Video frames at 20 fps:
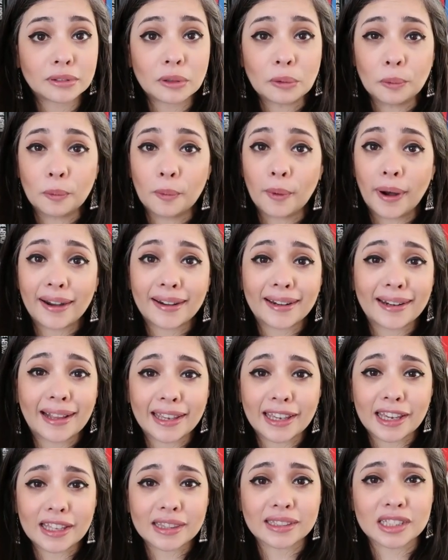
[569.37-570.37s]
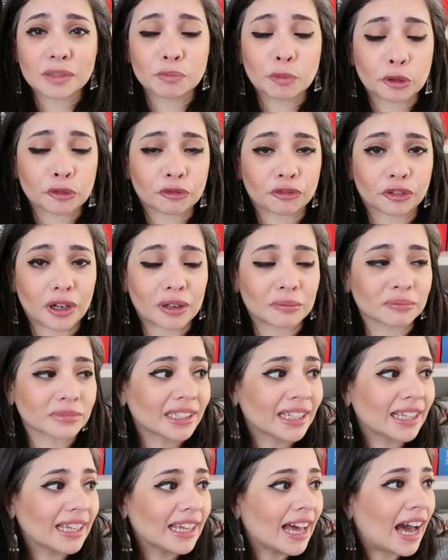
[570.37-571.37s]
Where did I get this book from?
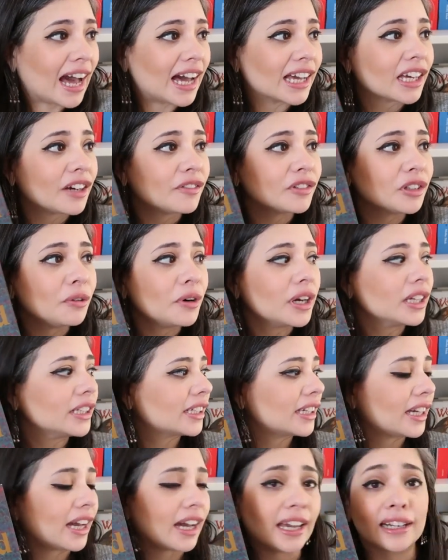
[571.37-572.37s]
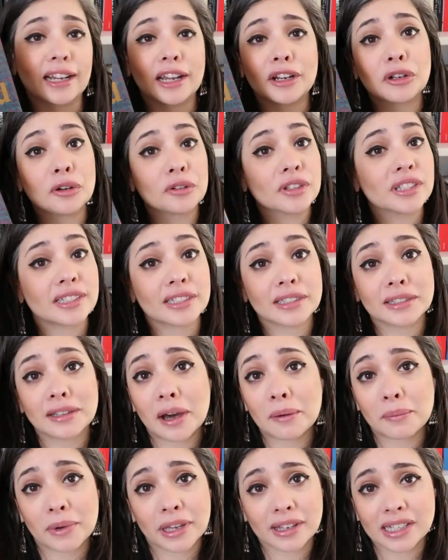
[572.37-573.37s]
I have no idea and I know this is
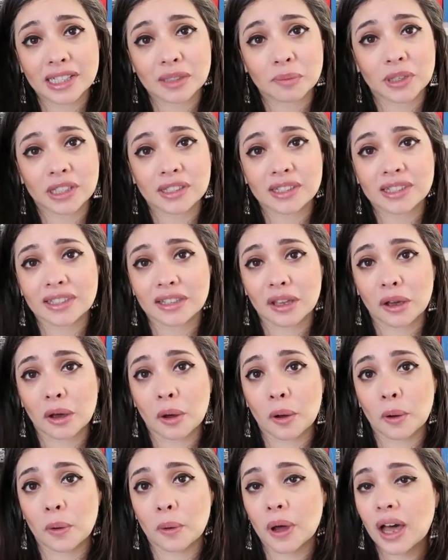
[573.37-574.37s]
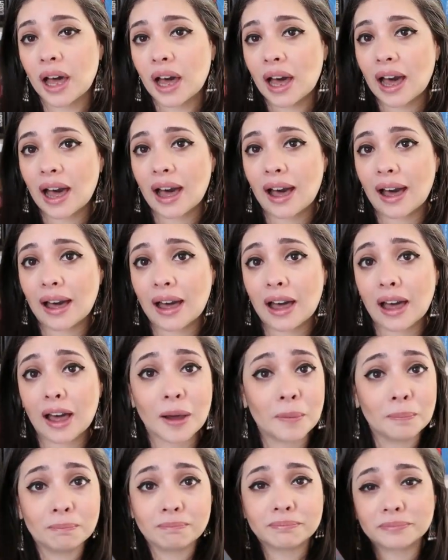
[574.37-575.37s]
not my husband so uh,
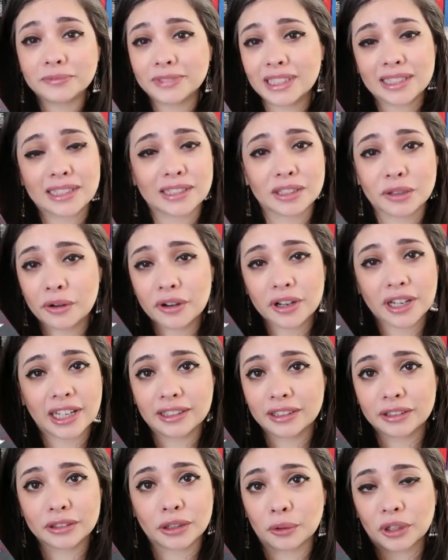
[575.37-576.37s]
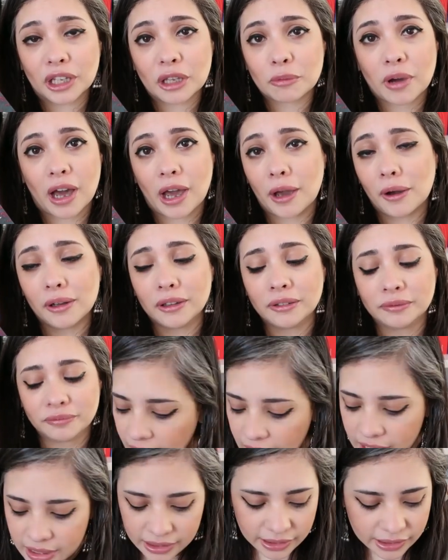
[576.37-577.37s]
um, this is going in the donate pile.
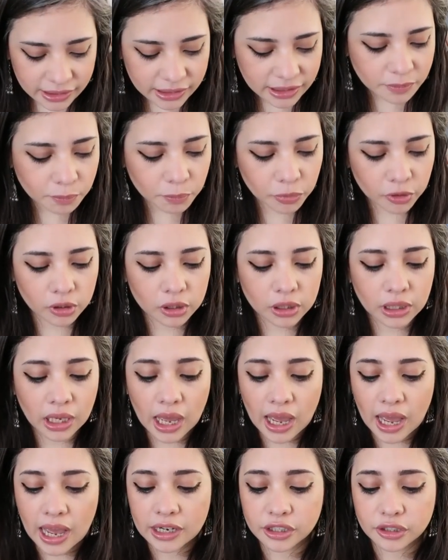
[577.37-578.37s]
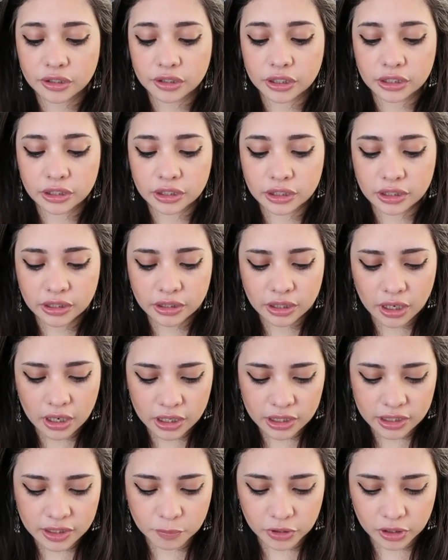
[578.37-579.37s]
And this book actually
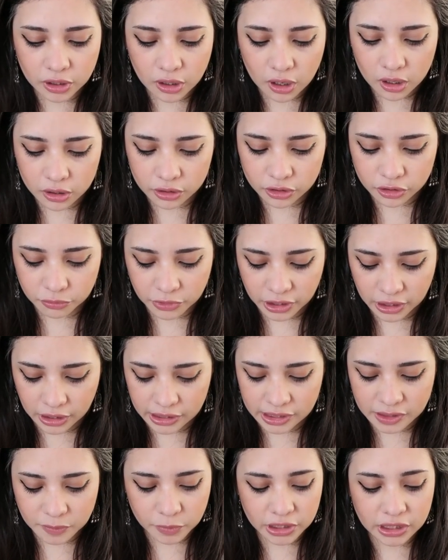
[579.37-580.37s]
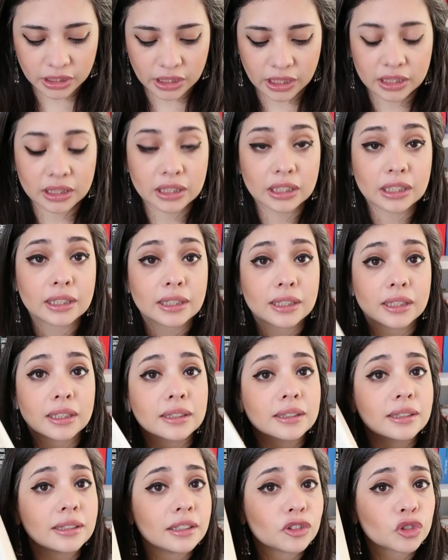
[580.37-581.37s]
does belong to my husband and I think he
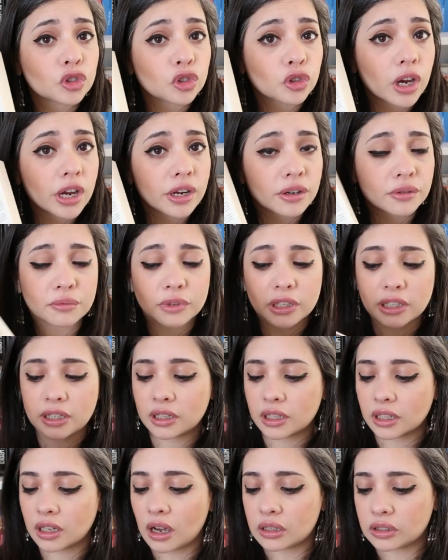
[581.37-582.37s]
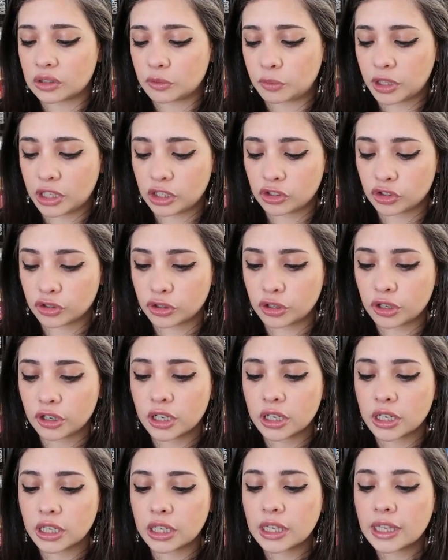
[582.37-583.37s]
did try to read it and got to page
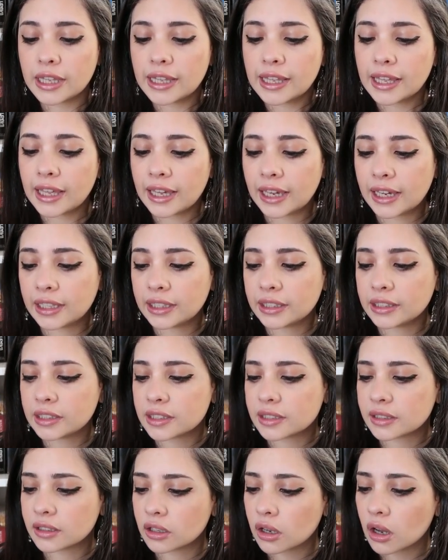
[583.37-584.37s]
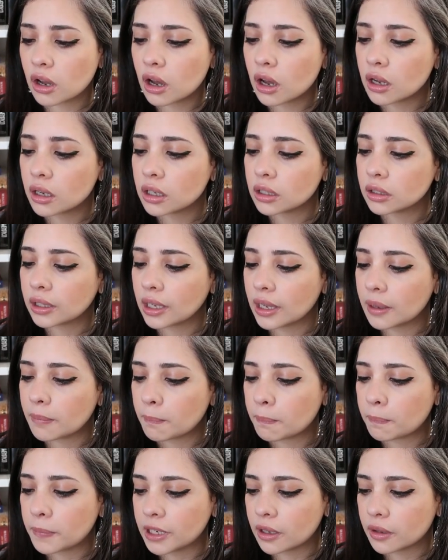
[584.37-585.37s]
30 and it's called
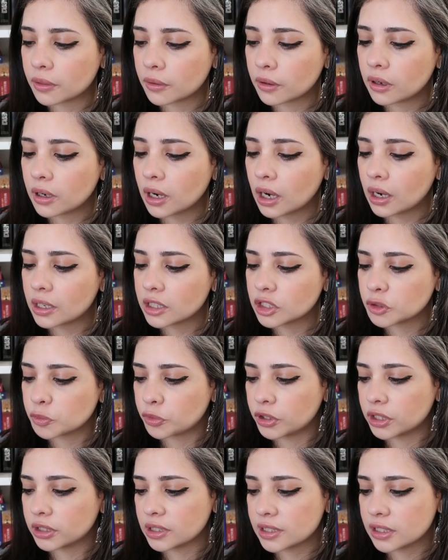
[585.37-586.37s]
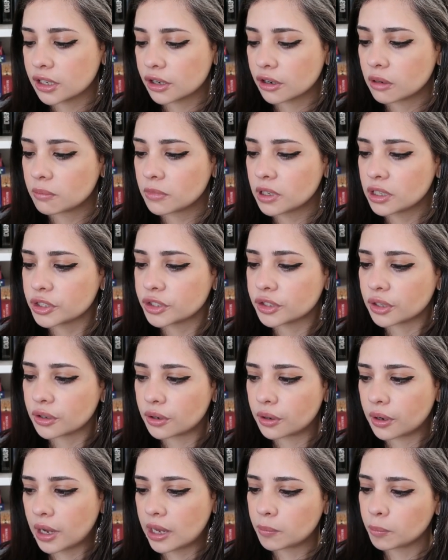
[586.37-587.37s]
Emperador las puertas de Roma
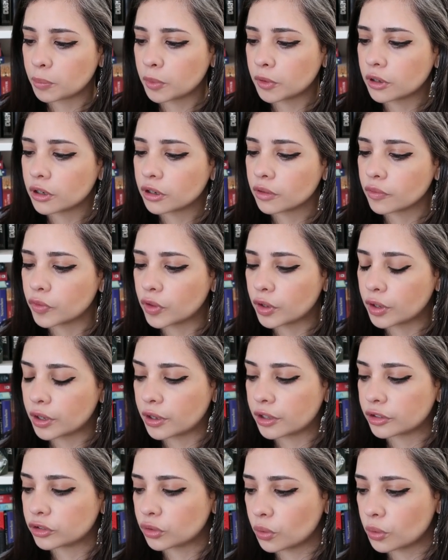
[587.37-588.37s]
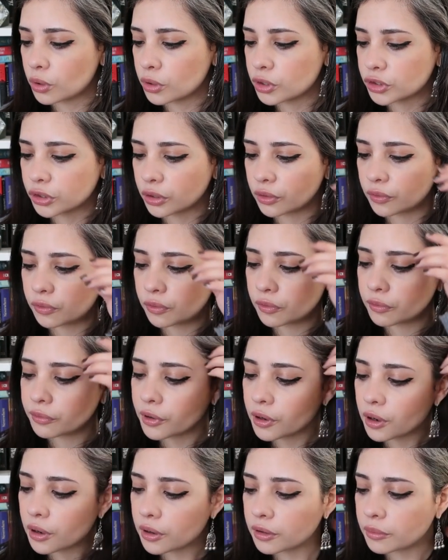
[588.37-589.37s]
so Emperor the doors of
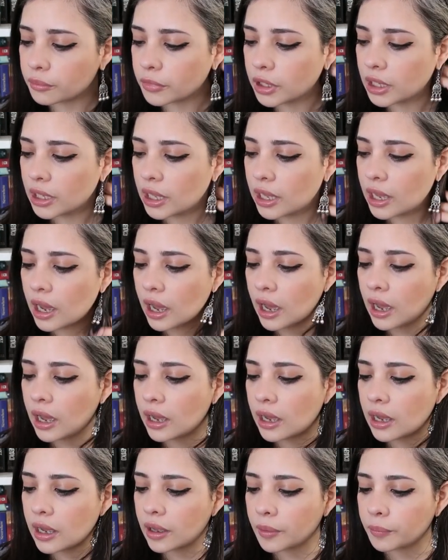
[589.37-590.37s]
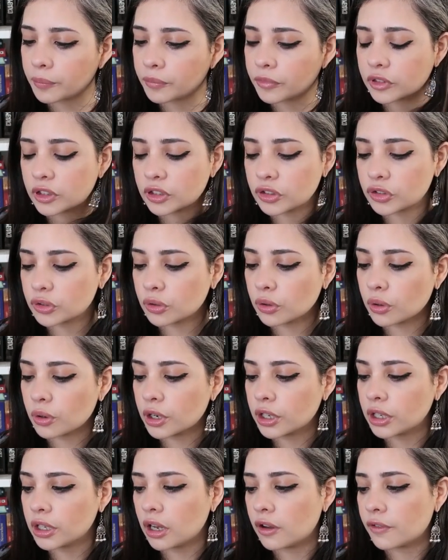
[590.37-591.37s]
Rome um, the
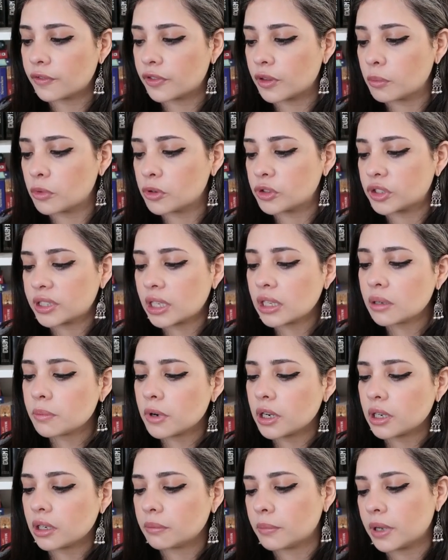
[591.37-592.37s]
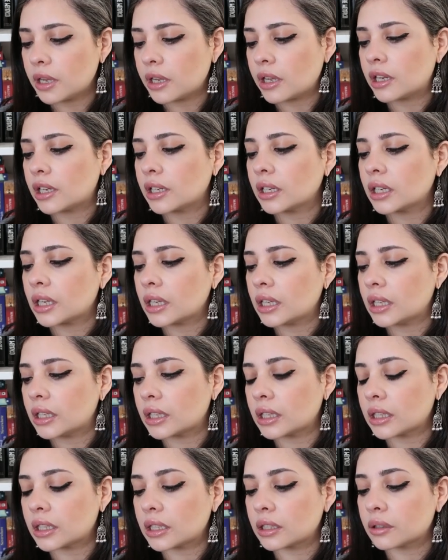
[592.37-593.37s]
story of the most celebrated man
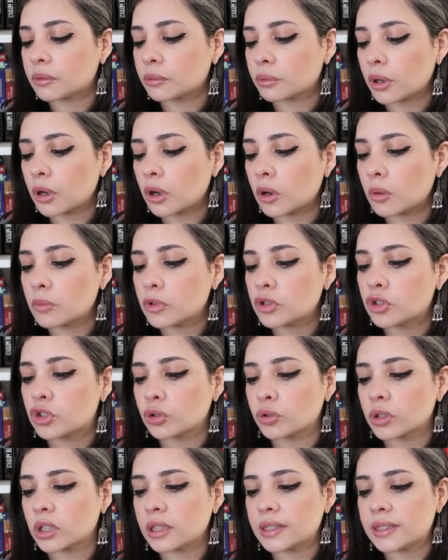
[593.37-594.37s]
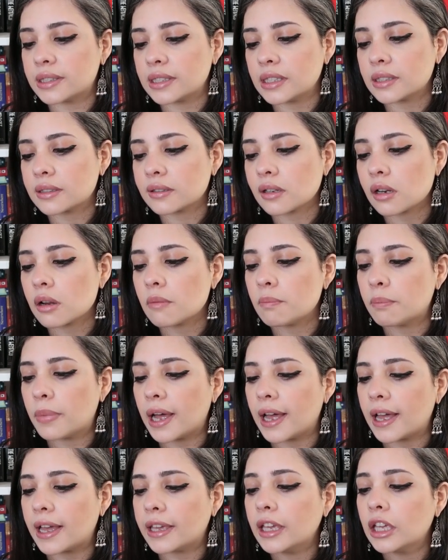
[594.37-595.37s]
in Rome Julius Caesar
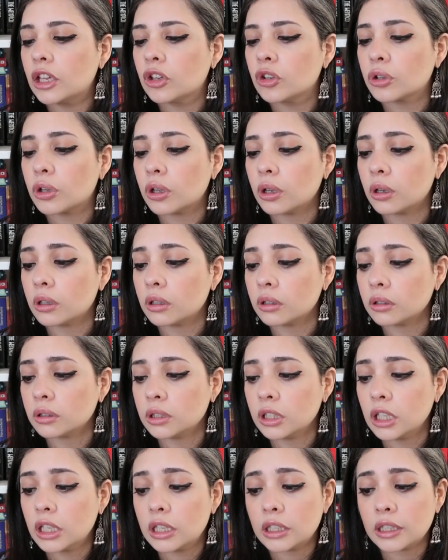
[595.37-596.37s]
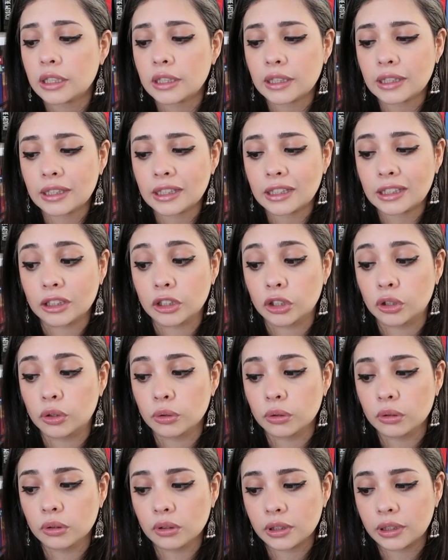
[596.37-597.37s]
by Conn
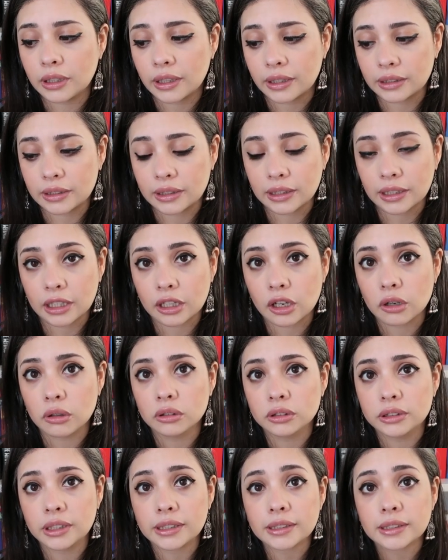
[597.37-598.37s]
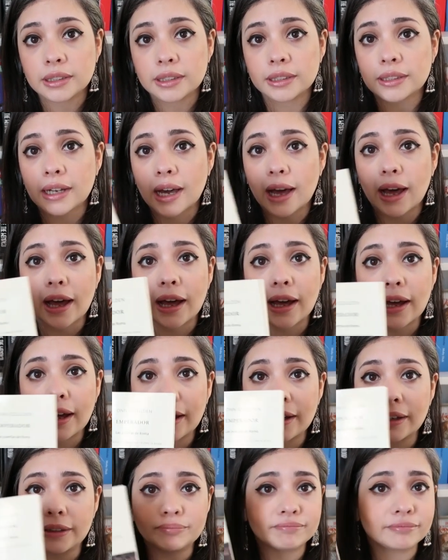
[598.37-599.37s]
Iggulden Iggulden
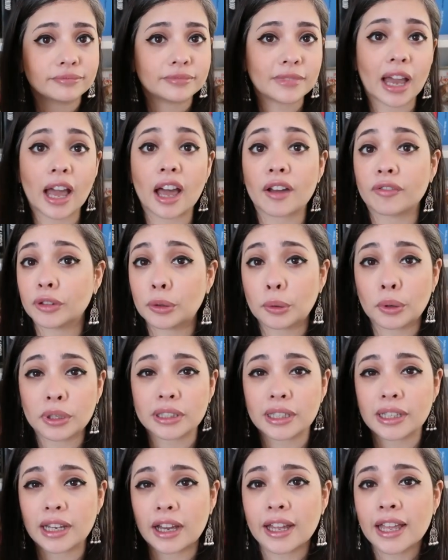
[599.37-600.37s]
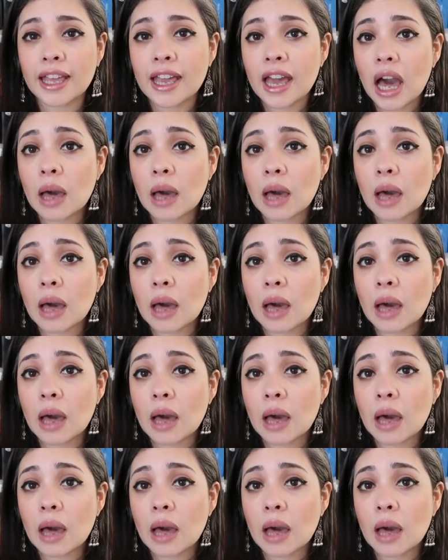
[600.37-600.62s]
I have no idea.